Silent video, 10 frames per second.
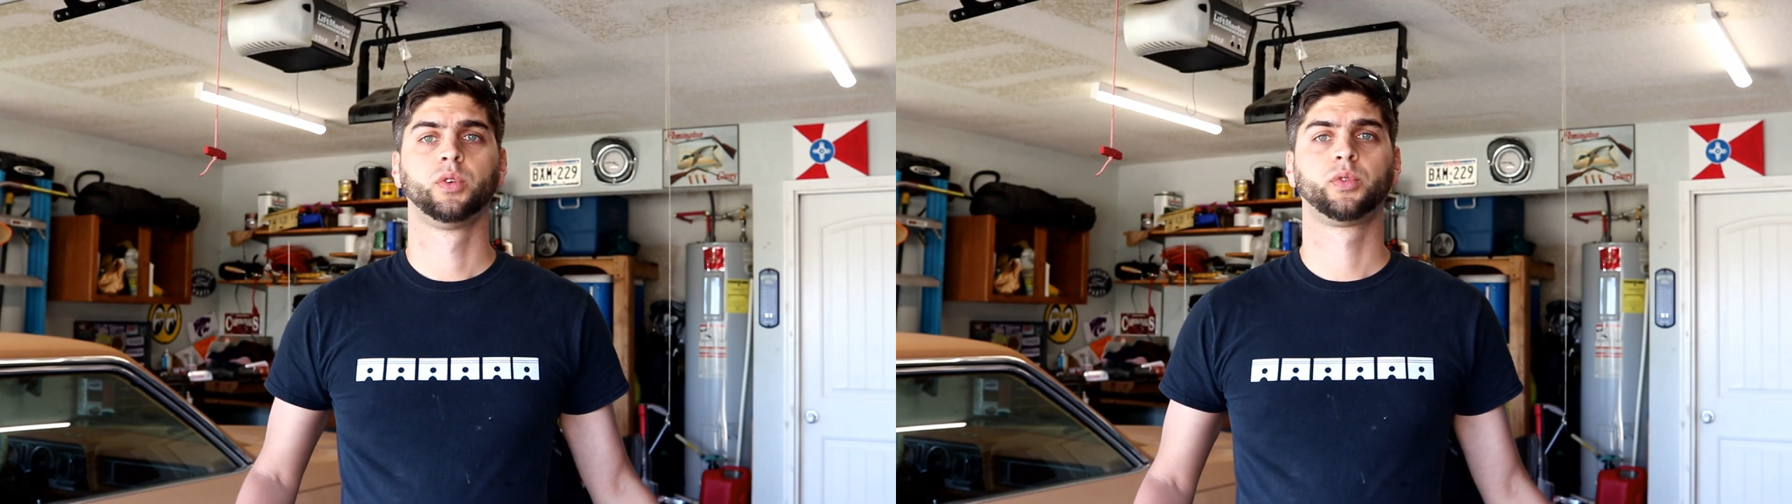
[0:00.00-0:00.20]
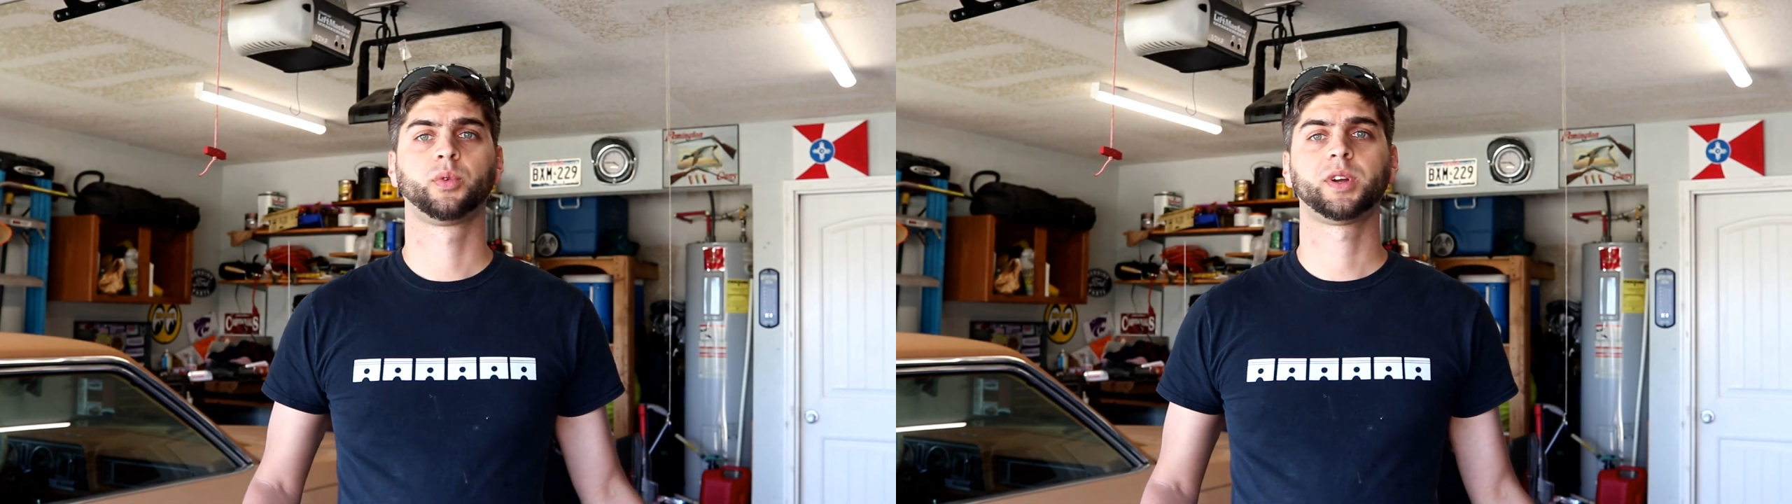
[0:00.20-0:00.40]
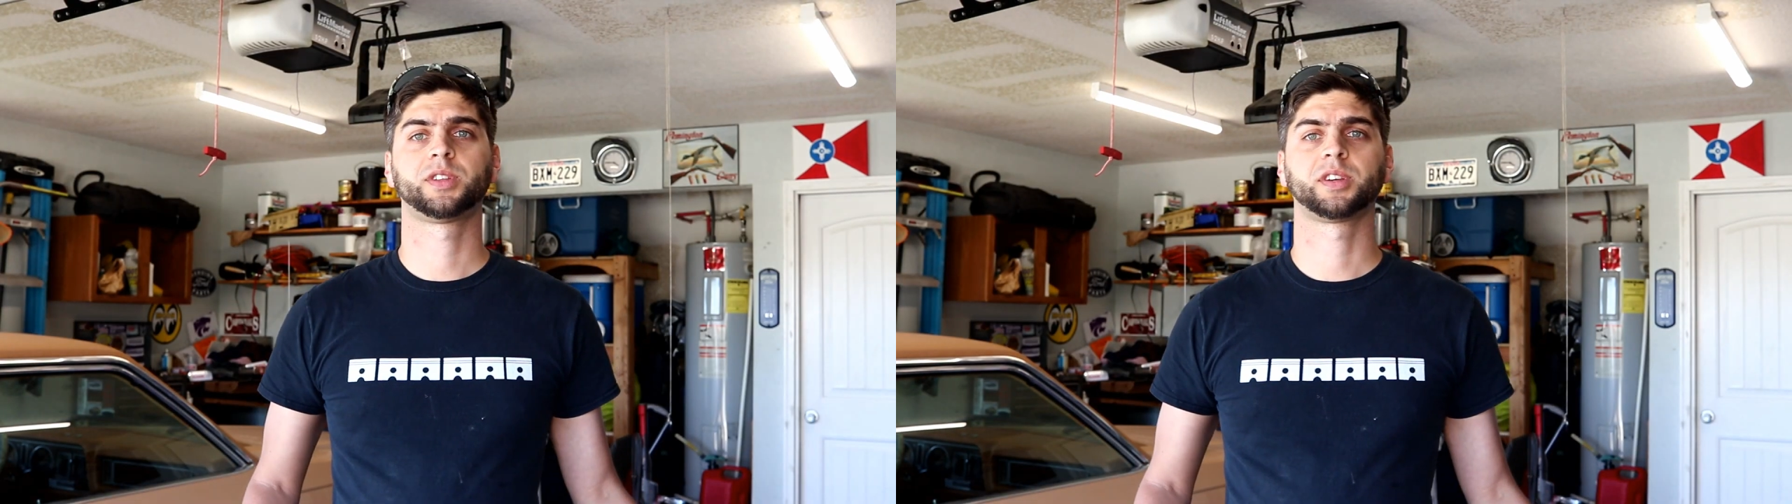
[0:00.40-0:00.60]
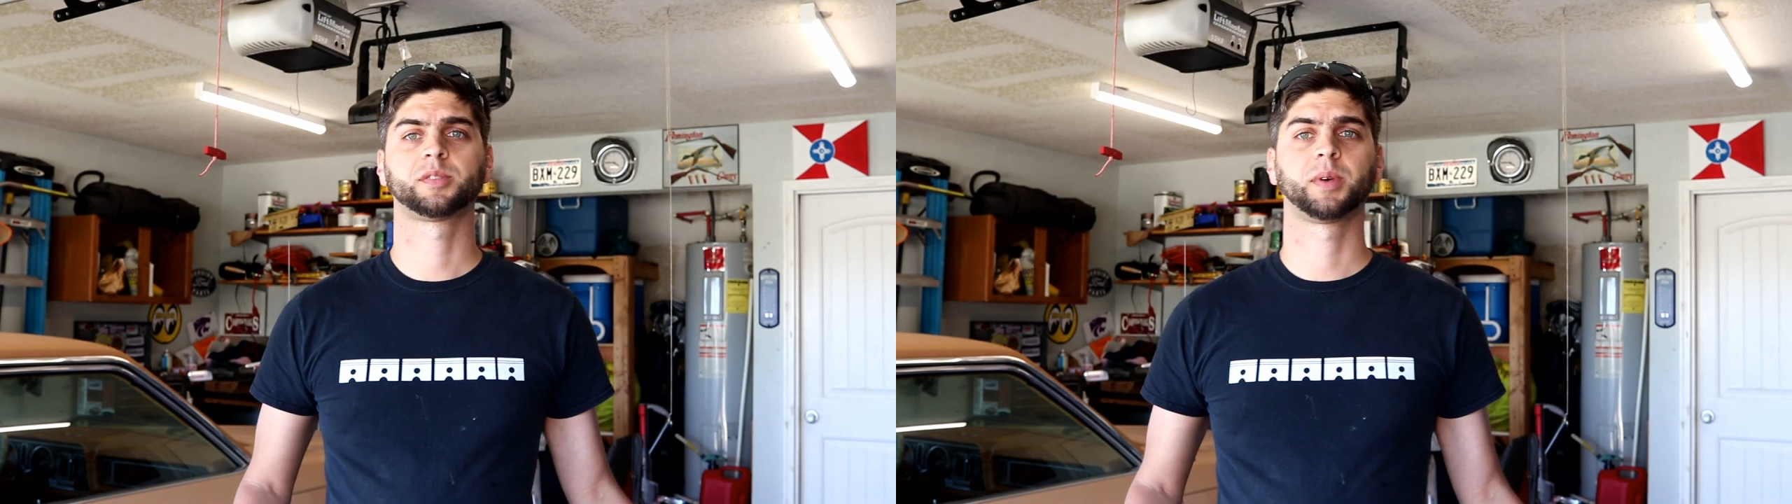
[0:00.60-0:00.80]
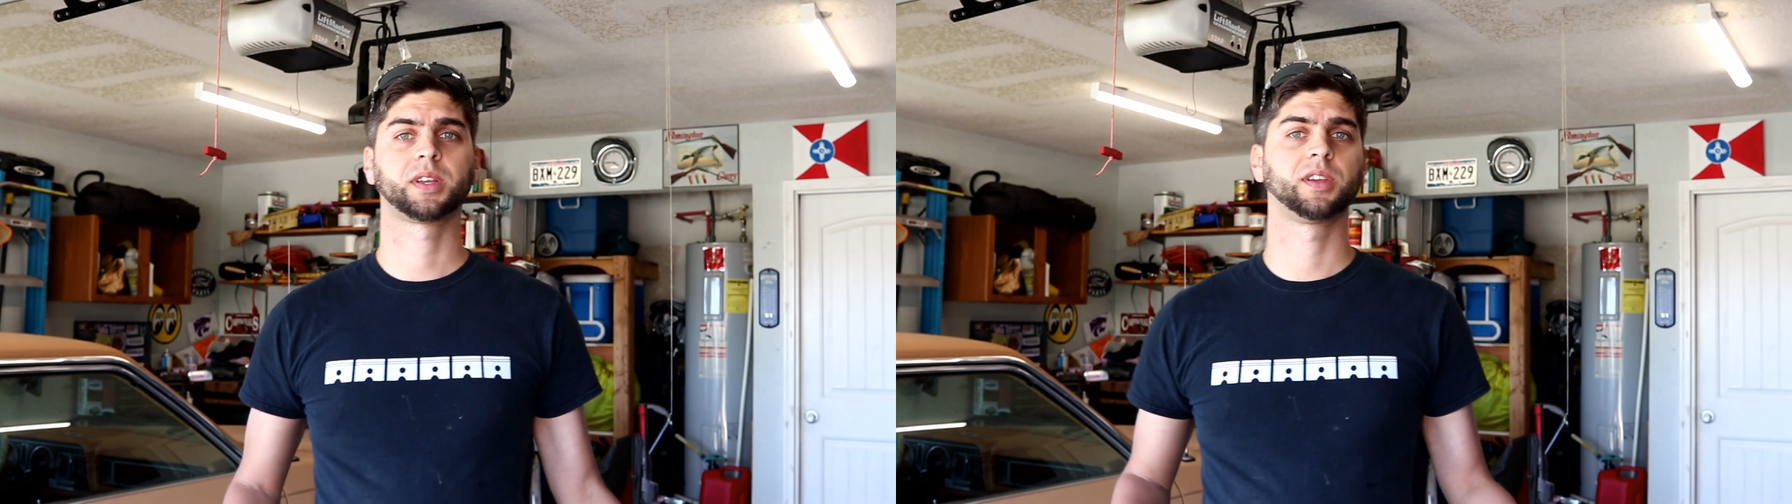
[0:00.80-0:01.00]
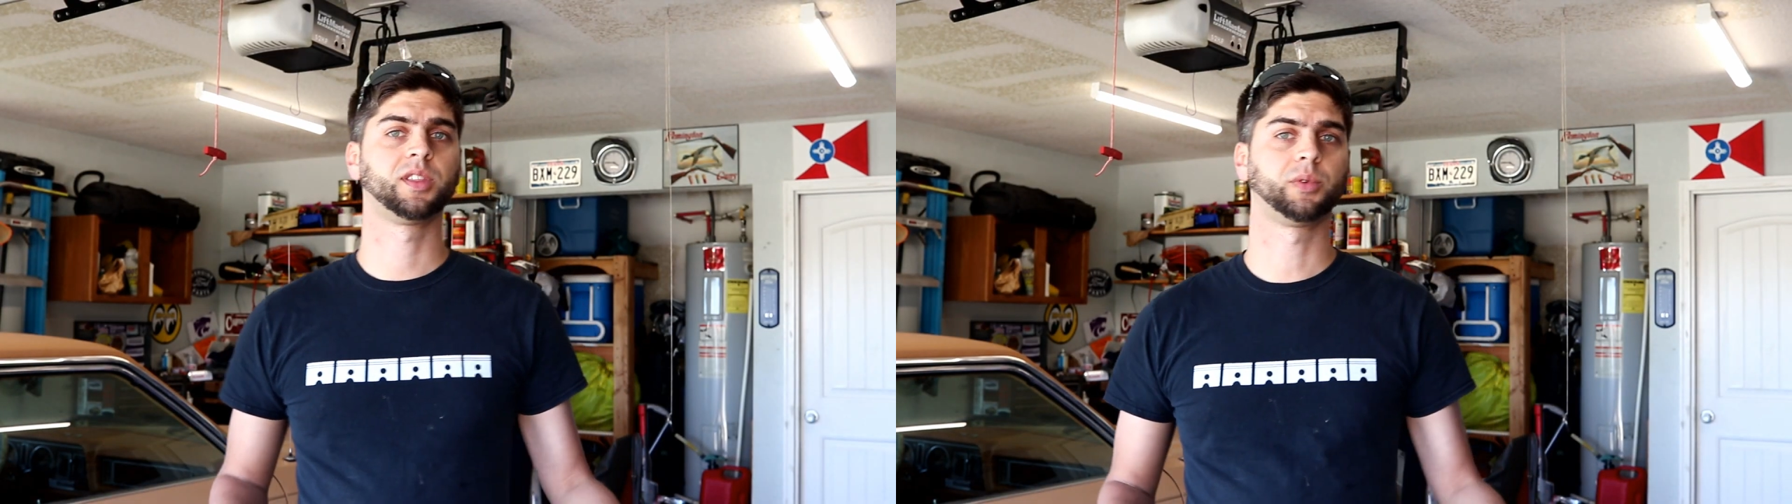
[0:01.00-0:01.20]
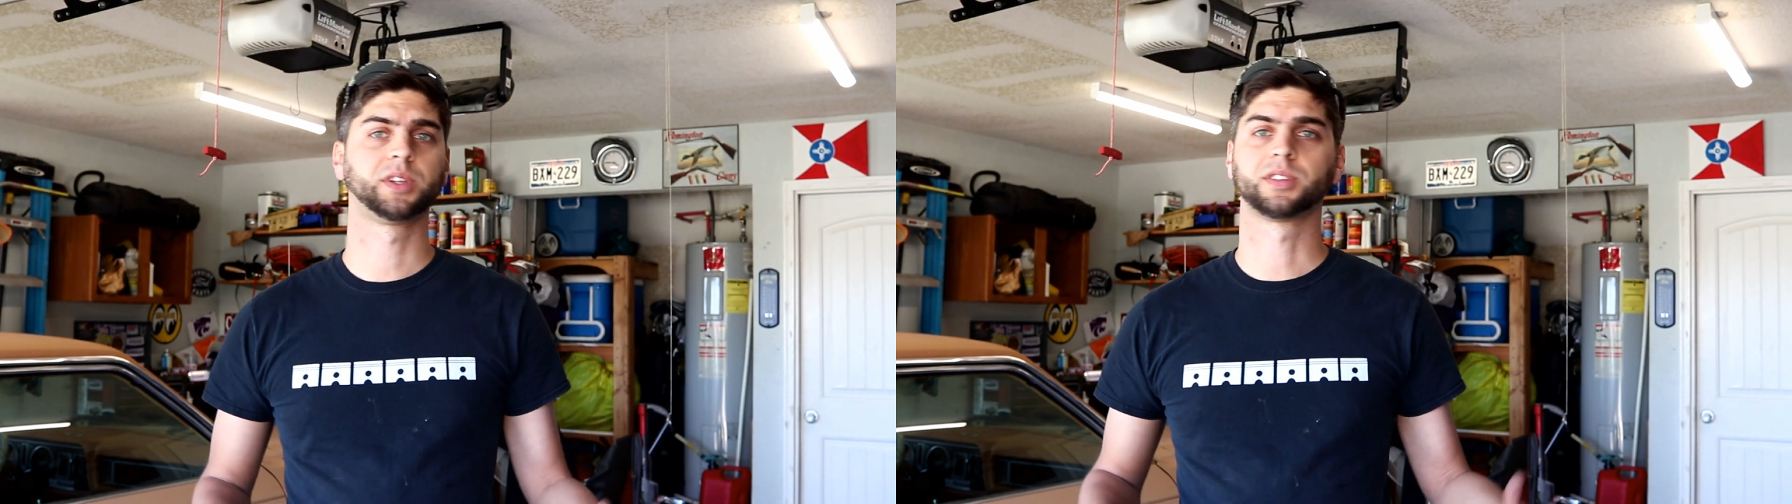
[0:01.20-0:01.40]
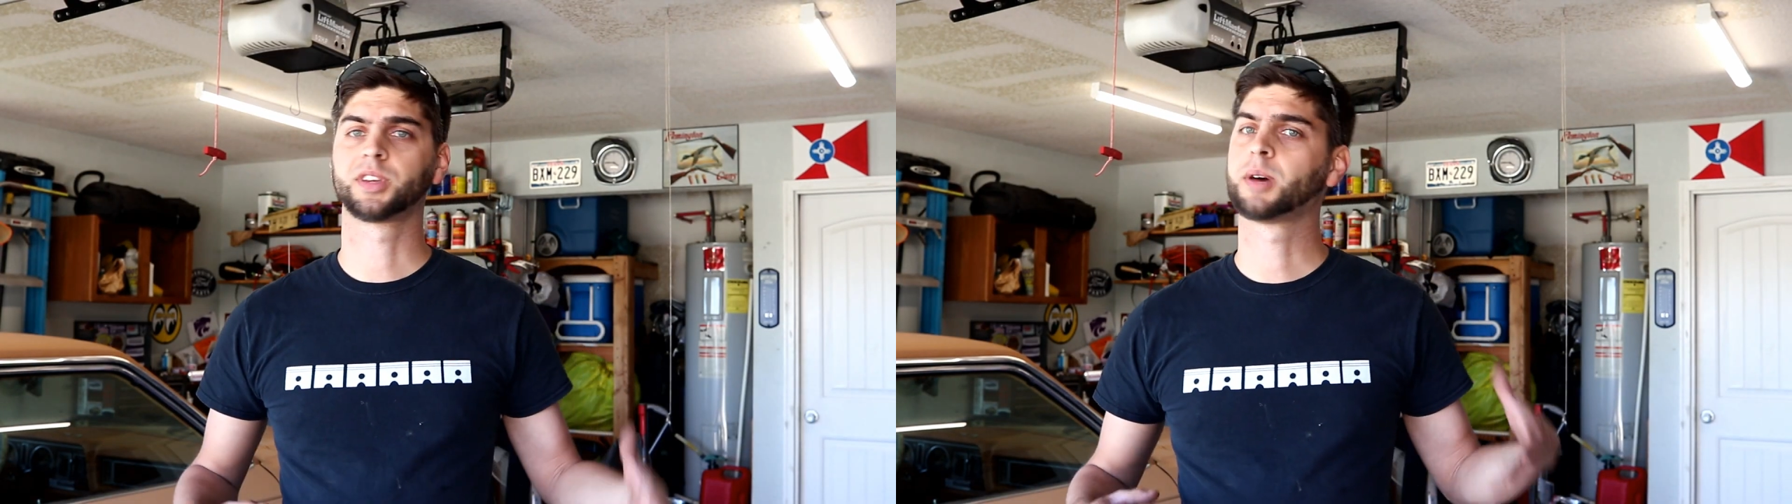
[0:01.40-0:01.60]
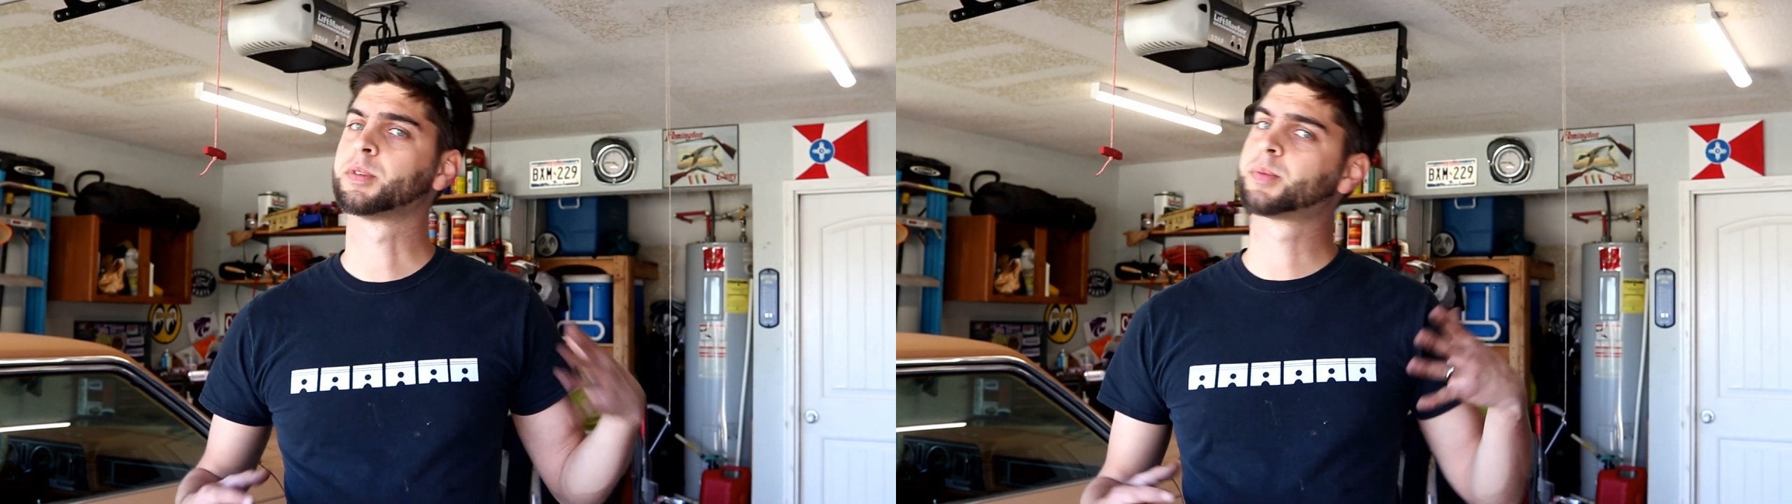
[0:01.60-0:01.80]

for what to expect in the weeks to come,